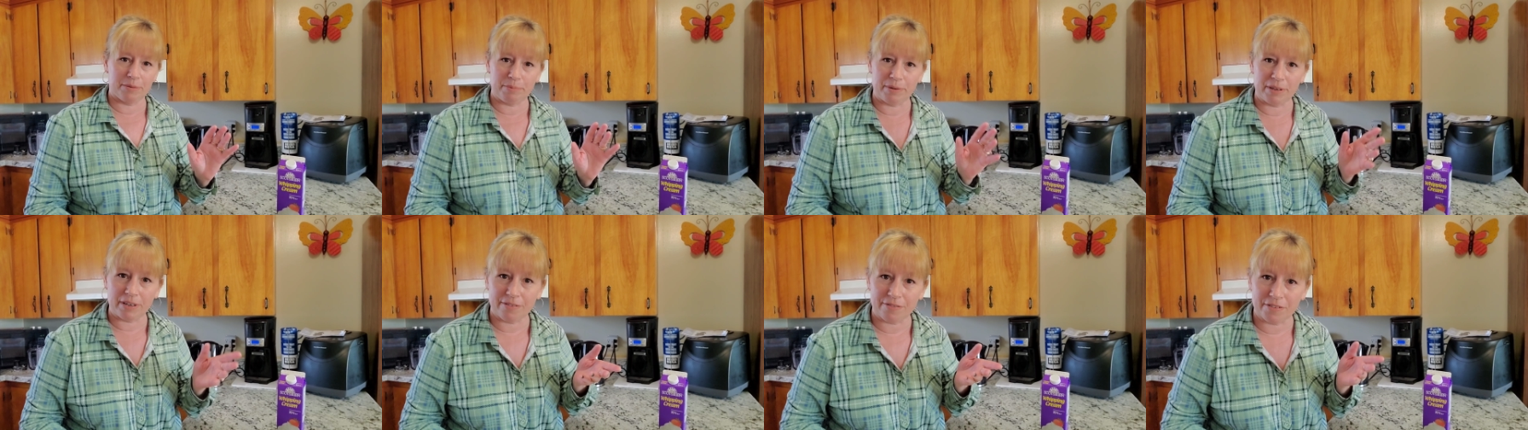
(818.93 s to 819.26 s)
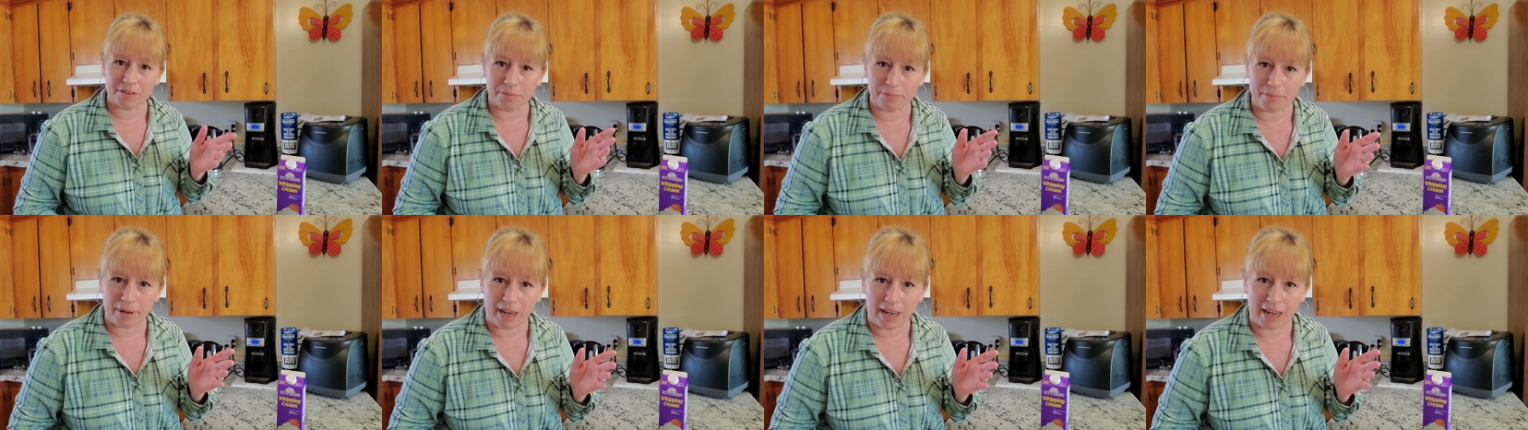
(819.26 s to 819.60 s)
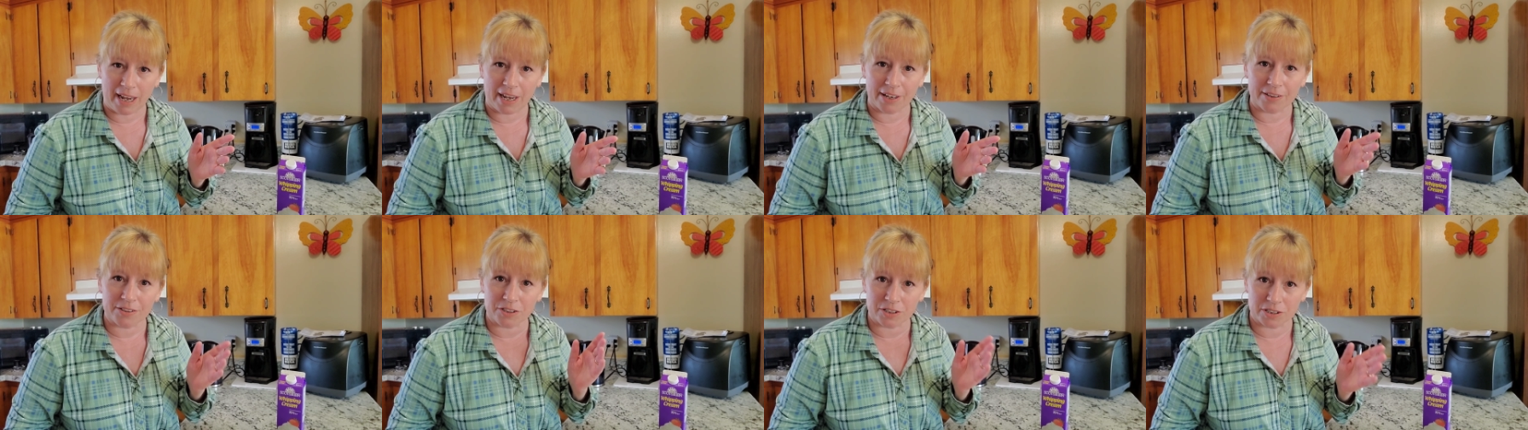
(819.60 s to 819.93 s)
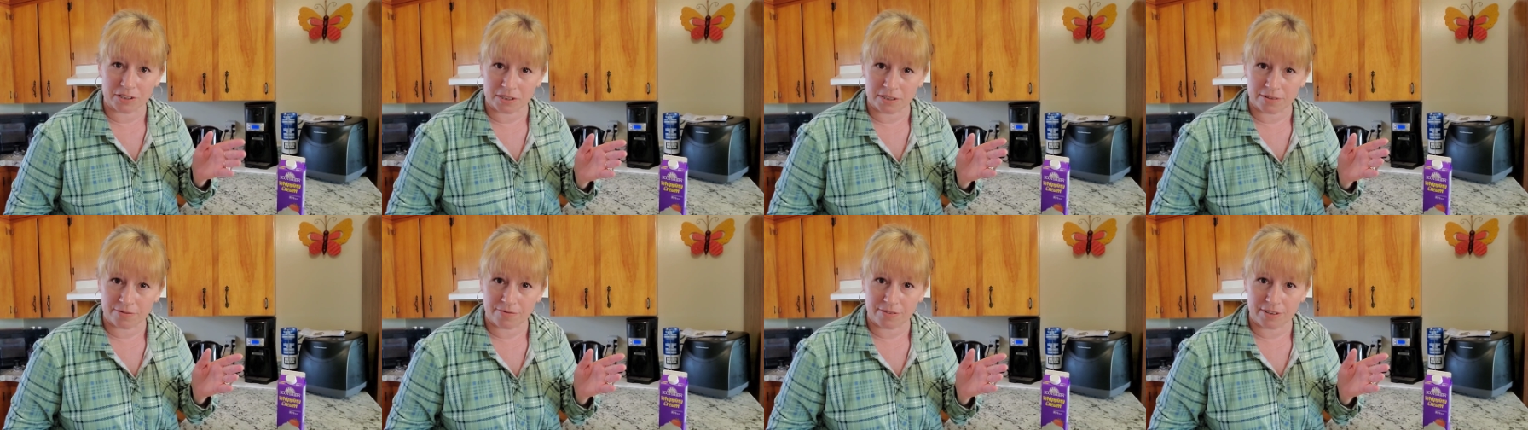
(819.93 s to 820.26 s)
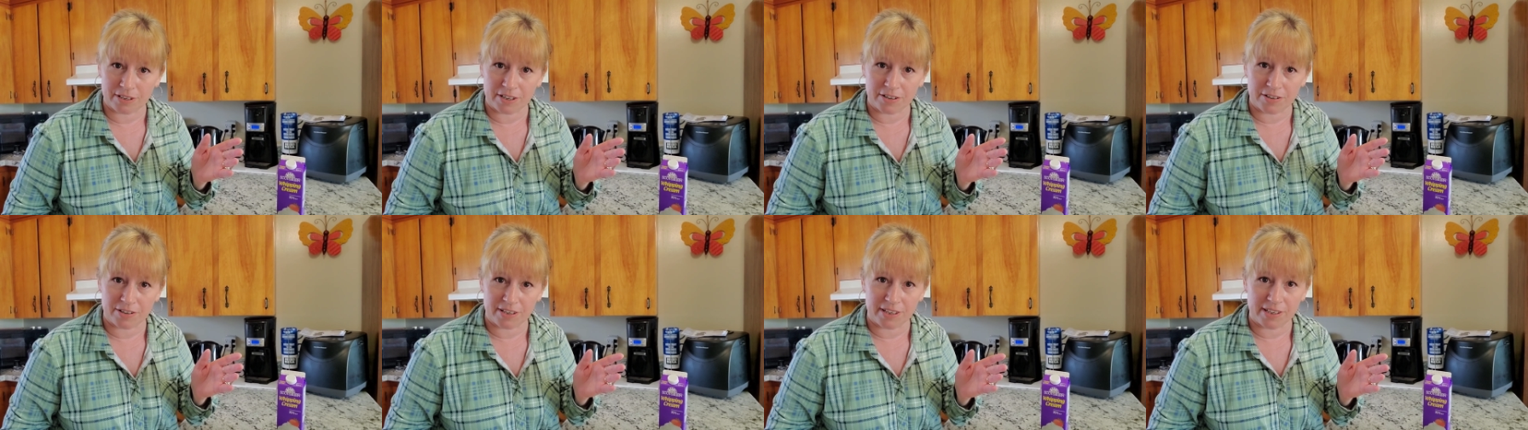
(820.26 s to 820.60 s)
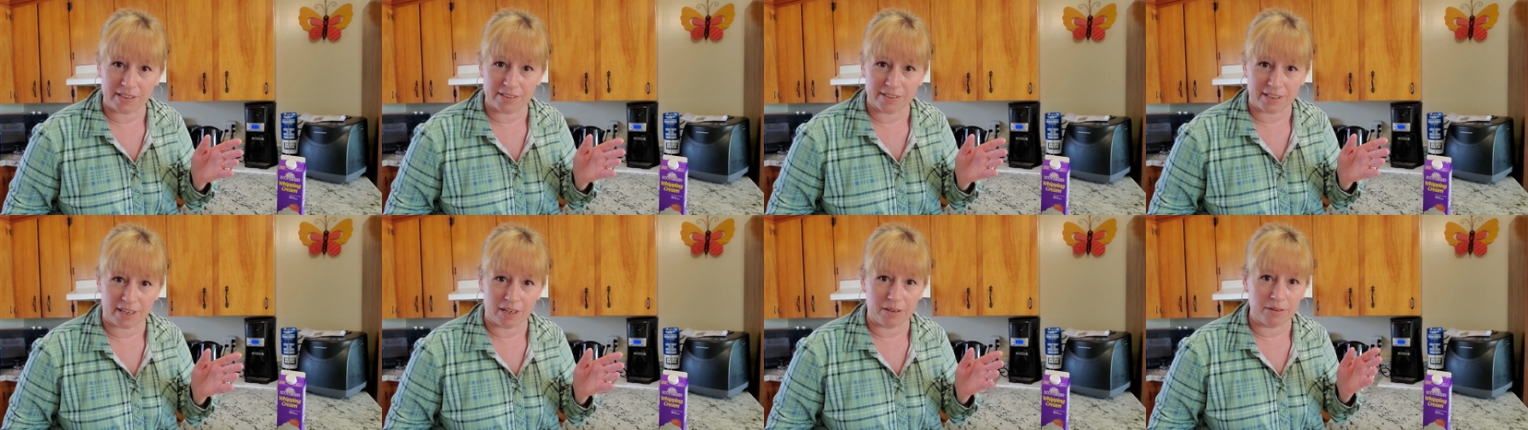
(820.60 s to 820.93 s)
bit of the math just to figure
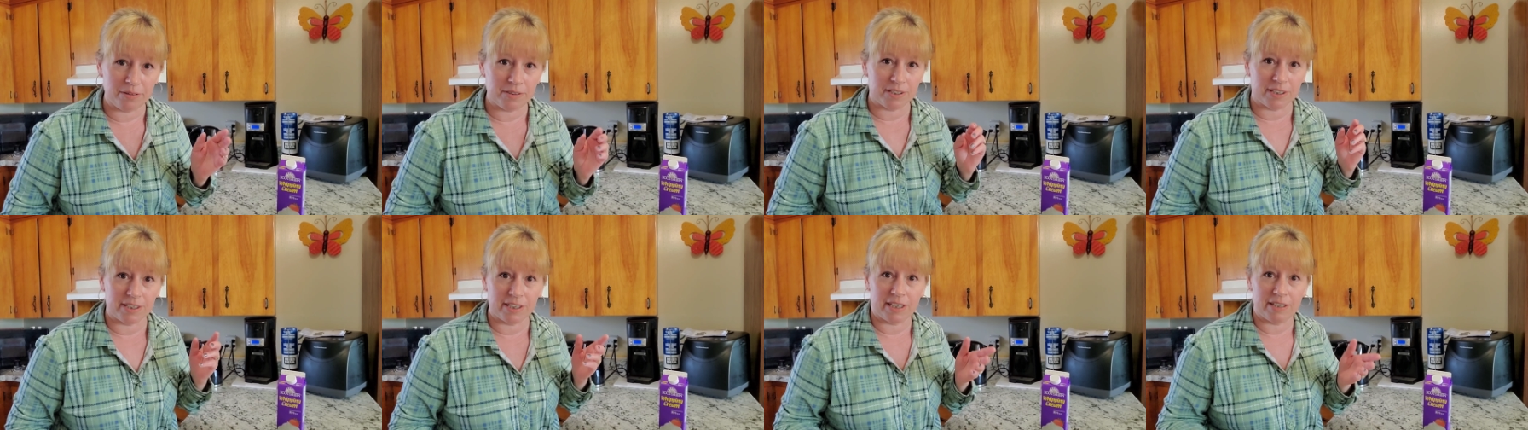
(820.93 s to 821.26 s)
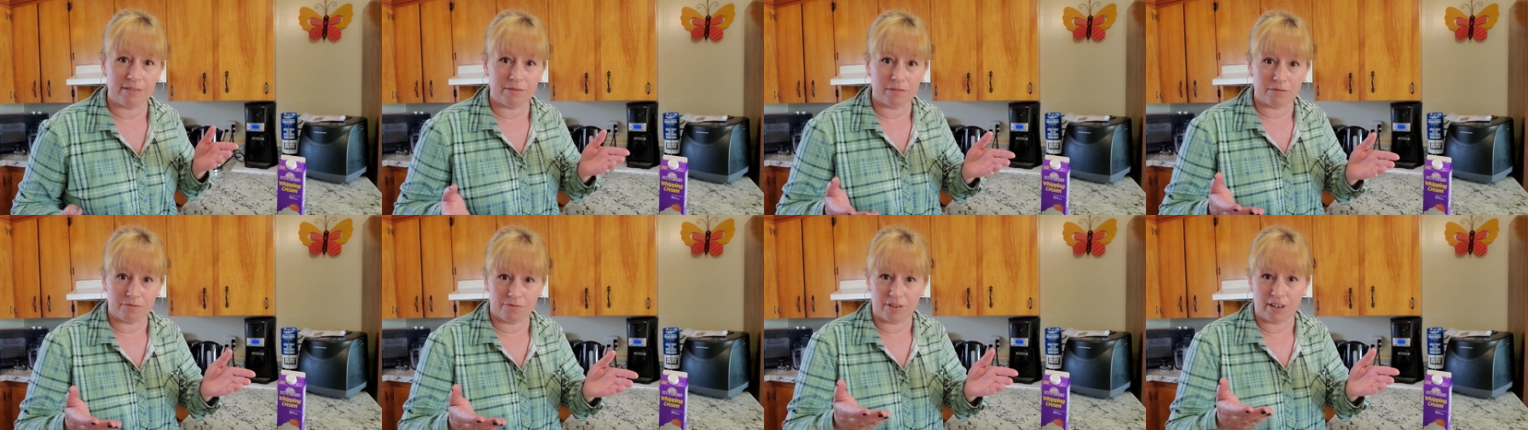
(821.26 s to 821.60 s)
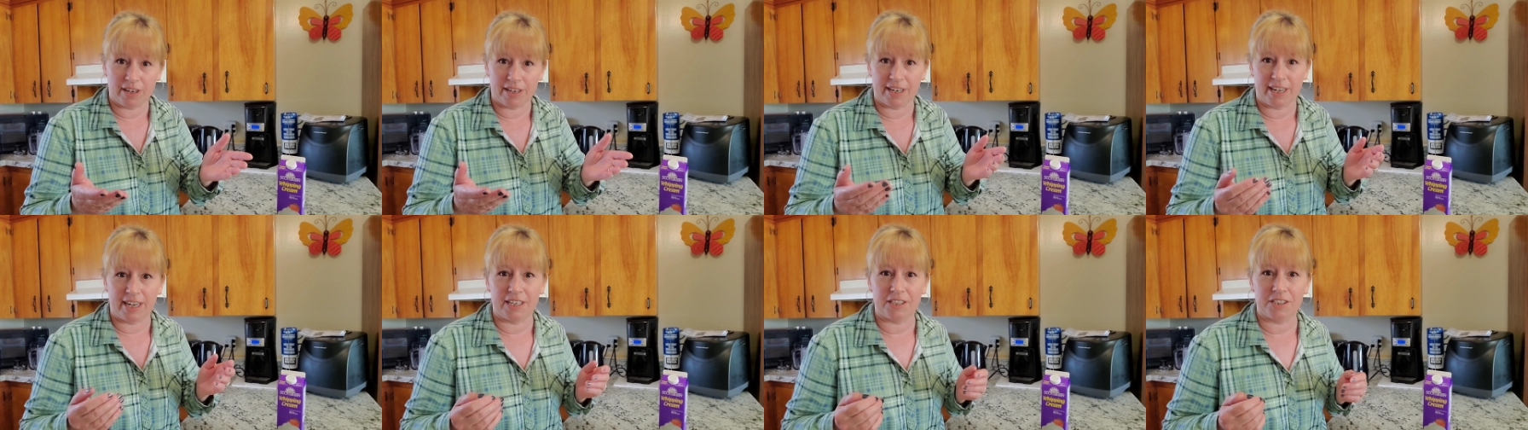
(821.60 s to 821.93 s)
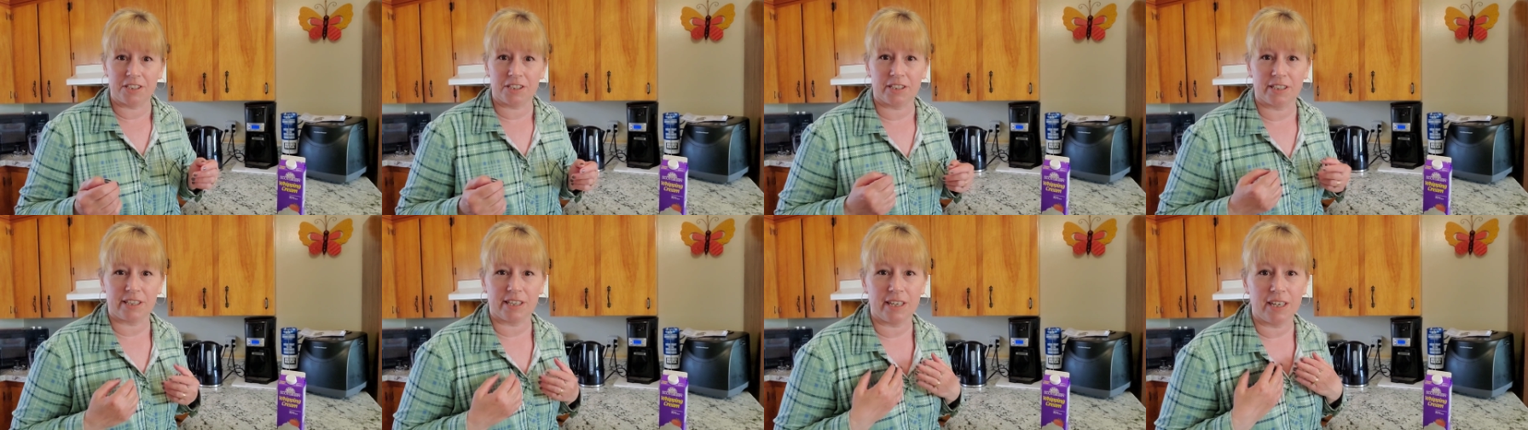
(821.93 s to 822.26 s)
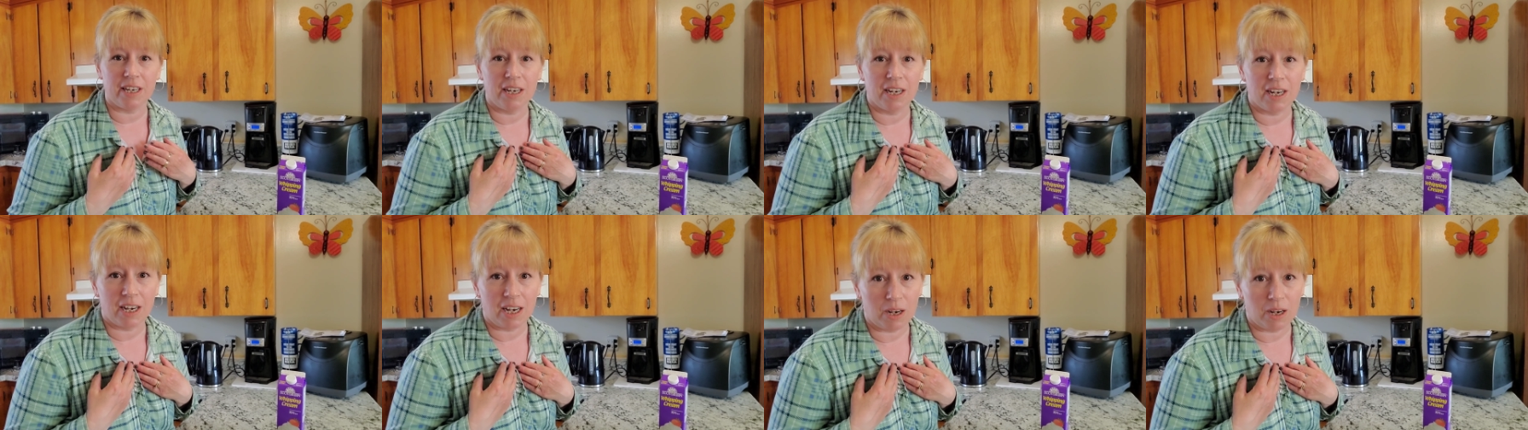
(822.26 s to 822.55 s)
things out, and even financially,